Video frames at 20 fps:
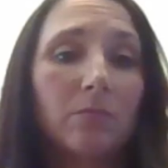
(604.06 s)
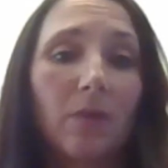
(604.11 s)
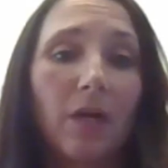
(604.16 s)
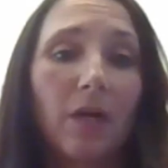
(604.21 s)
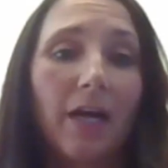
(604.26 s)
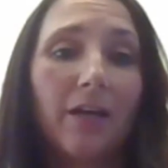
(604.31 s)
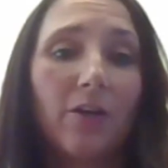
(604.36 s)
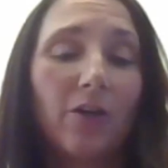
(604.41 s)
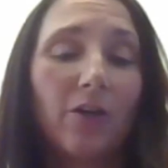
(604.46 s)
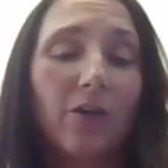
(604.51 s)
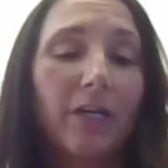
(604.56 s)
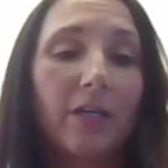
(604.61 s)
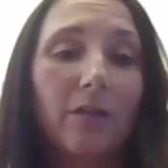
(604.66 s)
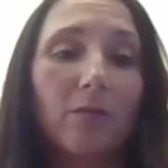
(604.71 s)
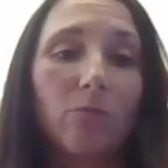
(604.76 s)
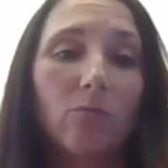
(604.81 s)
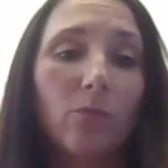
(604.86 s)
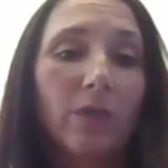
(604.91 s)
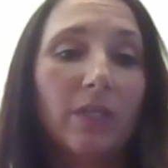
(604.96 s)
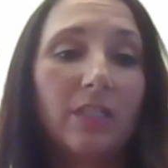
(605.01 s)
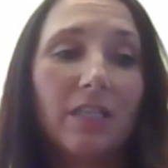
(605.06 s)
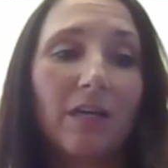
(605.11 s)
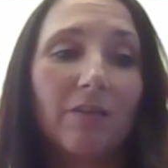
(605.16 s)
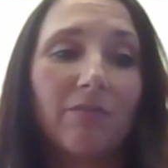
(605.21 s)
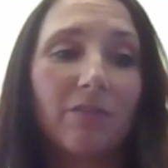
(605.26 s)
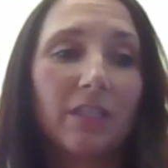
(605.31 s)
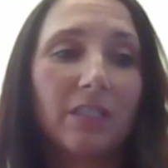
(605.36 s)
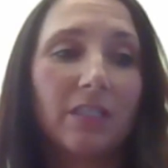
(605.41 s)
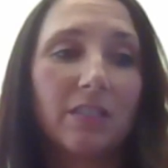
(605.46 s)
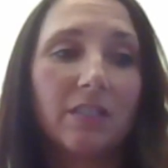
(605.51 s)
I agree. We
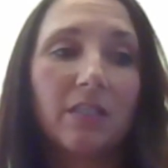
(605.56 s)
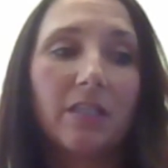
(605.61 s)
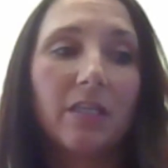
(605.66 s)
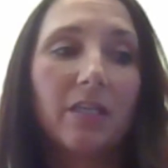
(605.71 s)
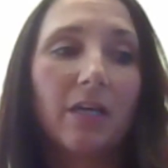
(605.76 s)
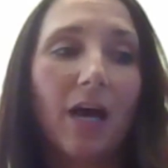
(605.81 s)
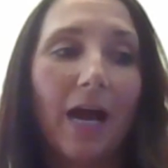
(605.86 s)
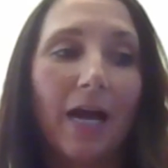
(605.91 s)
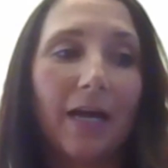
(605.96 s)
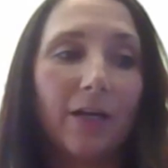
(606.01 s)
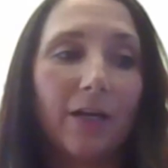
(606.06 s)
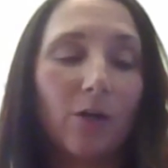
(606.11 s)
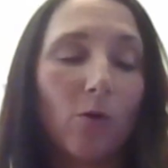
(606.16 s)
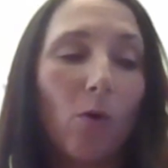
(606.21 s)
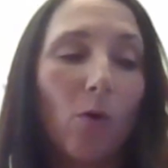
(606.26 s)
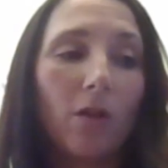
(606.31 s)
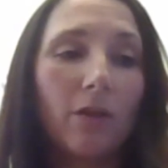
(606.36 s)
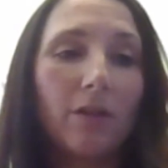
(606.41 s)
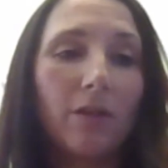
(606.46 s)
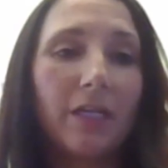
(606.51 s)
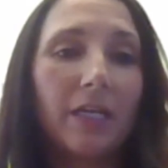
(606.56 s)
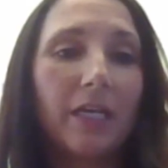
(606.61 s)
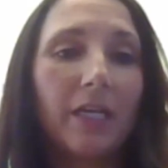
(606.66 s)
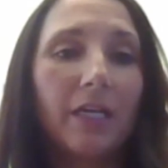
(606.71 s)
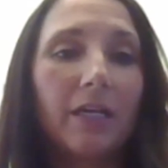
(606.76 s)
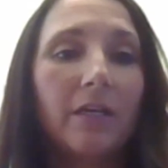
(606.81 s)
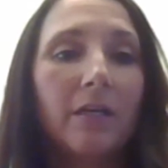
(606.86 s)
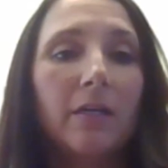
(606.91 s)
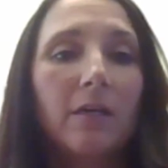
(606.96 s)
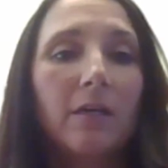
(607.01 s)
definitely see higher
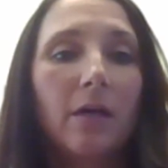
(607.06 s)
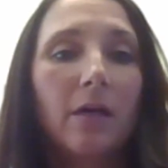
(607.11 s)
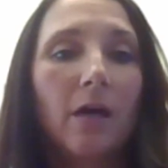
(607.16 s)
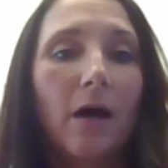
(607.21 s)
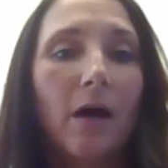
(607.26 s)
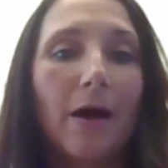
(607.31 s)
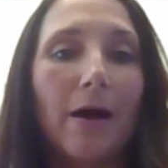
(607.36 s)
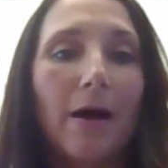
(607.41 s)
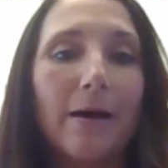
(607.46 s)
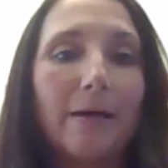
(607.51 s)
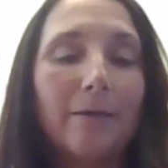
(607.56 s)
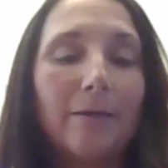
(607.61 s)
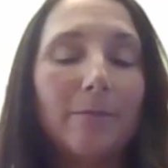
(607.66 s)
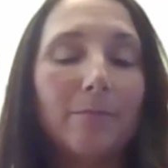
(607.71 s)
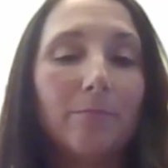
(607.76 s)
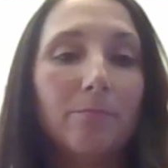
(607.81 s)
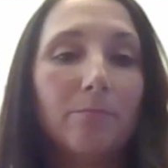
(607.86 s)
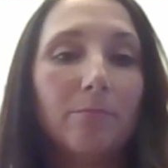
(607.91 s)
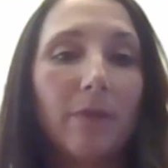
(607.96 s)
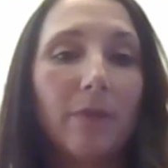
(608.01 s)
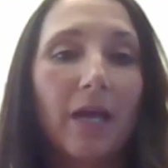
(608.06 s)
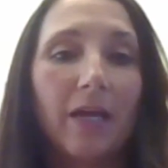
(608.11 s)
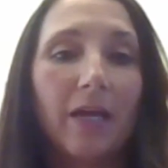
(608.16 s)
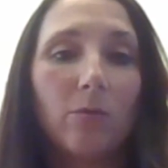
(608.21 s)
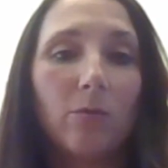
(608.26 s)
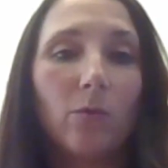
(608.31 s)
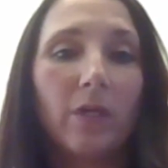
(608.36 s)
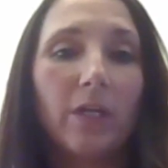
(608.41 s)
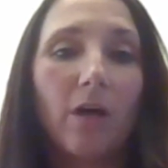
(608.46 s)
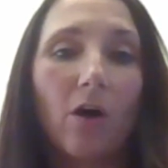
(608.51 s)
quality
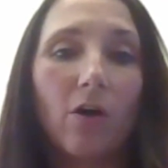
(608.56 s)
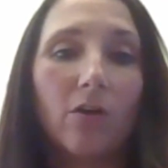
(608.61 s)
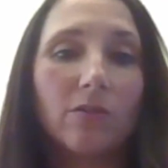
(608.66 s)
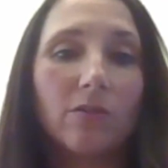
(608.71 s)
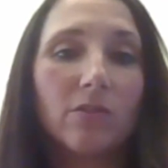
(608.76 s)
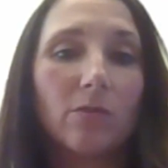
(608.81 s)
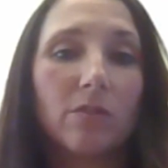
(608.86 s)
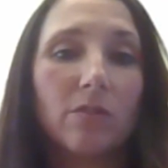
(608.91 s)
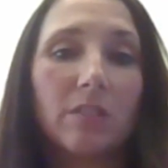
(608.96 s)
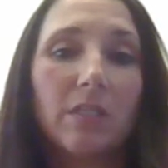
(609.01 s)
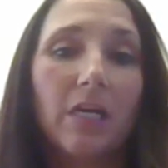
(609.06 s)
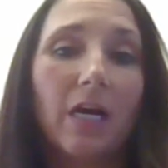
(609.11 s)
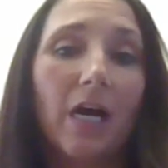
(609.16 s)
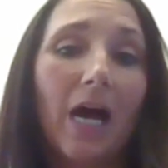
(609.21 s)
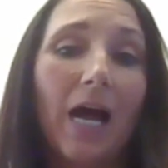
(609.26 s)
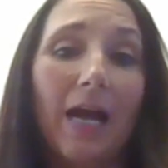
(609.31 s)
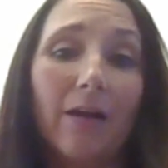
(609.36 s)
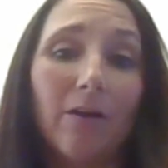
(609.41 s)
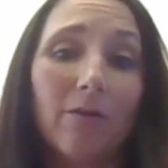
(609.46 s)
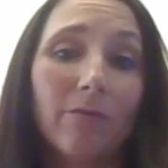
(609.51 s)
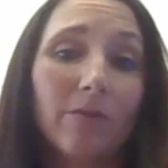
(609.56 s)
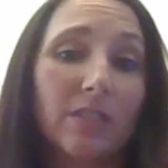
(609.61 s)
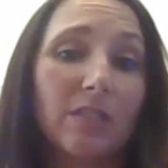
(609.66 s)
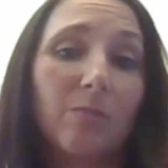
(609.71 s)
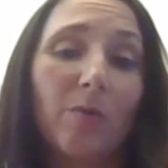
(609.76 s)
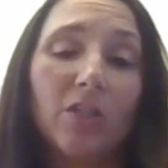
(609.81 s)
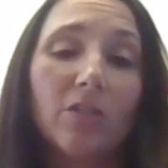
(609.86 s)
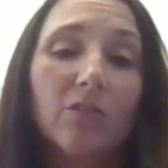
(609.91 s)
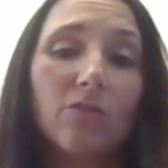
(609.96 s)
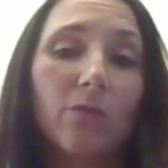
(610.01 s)
And we also see a higher
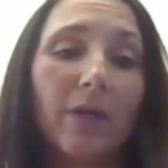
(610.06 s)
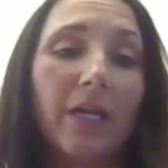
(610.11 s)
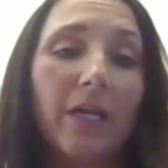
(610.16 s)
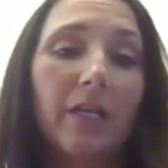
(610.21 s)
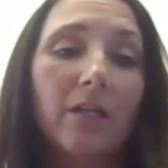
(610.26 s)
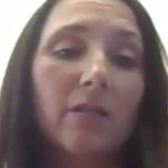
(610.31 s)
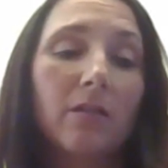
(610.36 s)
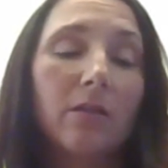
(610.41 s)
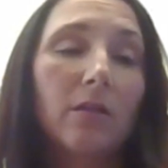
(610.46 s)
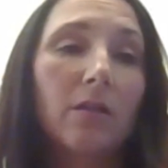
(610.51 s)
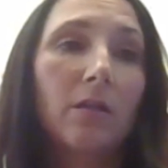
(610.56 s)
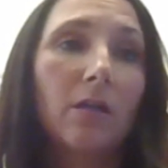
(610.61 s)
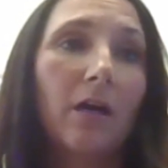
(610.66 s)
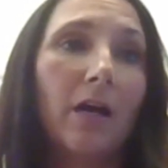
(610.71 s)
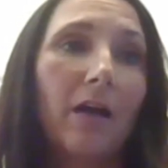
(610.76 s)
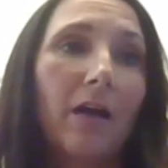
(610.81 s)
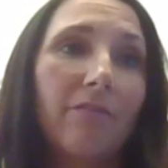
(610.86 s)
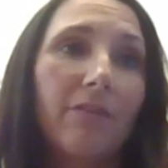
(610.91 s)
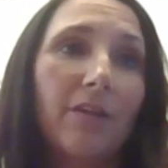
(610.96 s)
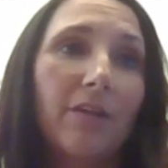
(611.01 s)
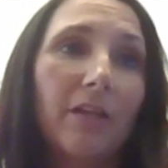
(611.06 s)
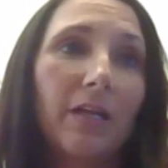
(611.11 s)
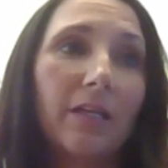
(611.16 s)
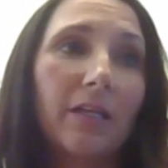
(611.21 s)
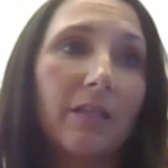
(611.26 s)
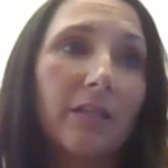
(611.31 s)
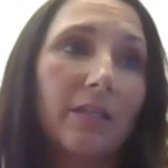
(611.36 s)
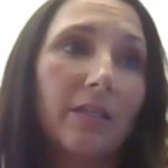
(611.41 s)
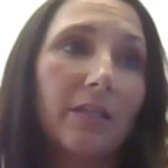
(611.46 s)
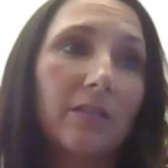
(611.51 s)
response rate, I feel
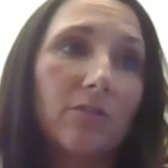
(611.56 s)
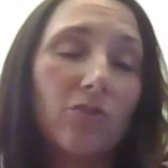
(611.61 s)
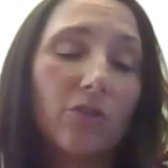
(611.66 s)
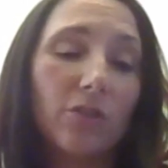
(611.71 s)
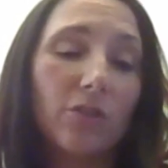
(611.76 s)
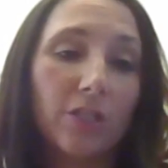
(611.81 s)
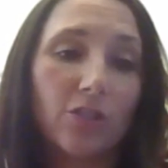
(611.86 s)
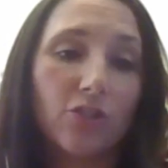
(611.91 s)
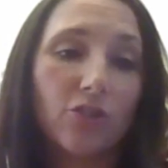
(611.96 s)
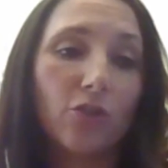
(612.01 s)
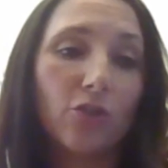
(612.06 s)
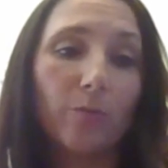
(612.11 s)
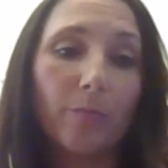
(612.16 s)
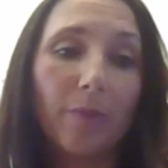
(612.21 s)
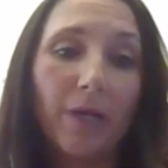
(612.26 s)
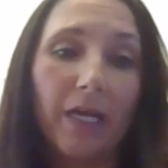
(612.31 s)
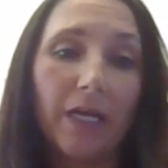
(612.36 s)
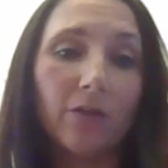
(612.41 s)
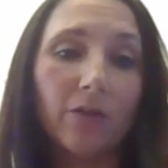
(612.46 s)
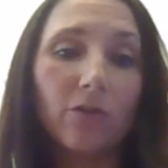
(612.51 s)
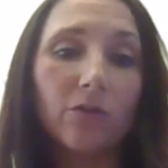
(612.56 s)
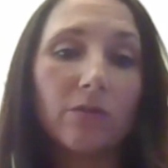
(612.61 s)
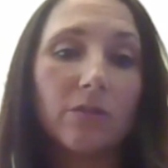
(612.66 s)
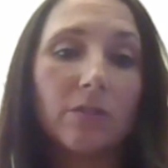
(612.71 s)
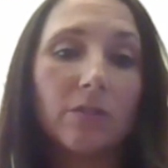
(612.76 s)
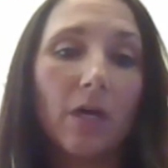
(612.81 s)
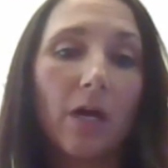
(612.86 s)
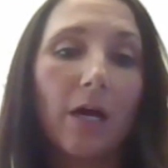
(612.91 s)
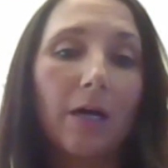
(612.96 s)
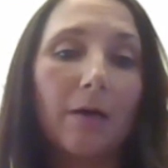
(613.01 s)
like, than traditional
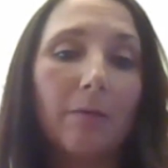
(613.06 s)
panels,